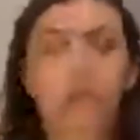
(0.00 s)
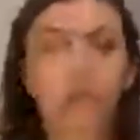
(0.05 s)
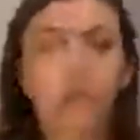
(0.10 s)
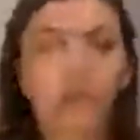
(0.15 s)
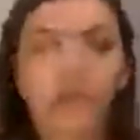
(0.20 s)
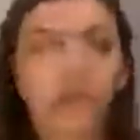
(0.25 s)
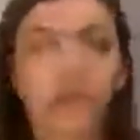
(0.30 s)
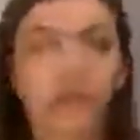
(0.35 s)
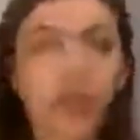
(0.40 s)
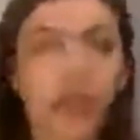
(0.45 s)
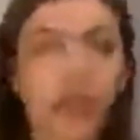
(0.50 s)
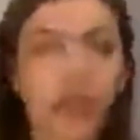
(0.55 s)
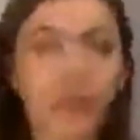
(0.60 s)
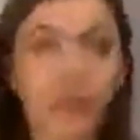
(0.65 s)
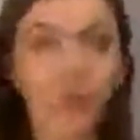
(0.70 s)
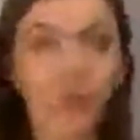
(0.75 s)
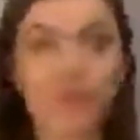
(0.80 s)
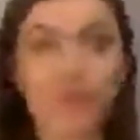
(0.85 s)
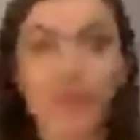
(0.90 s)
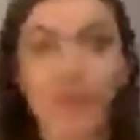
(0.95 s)
Great.
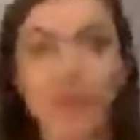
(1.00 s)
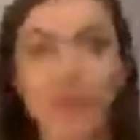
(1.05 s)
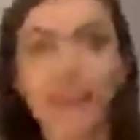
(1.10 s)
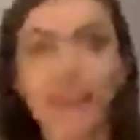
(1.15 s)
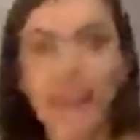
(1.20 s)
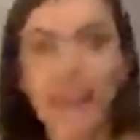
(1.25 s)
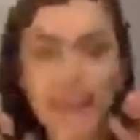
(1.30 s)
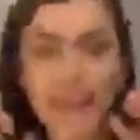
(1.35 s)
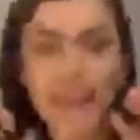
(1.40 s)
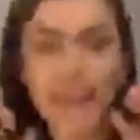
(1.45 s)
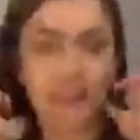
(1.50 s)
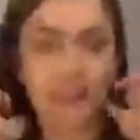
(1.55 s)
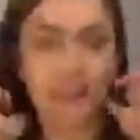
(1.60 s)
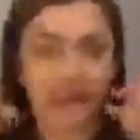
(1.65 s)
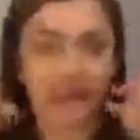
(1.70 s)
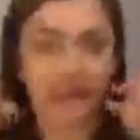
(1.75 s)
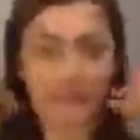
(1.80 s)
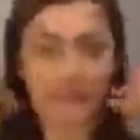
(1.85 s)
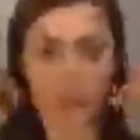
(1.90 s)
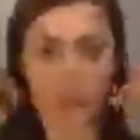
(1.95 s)
Now the next
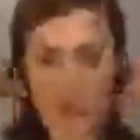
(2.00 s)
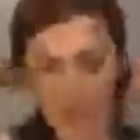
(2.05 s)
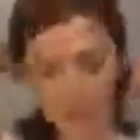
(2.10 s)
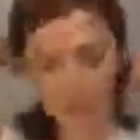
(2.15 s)
one,